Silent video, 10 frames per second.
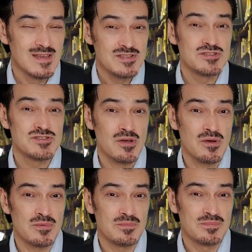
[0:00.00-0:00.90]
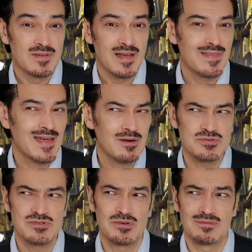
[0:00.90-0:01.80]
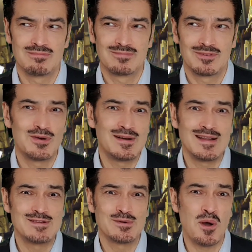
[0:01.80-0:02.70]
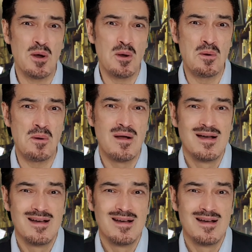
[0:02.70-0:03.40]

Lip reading: So, and that also could lead to a whole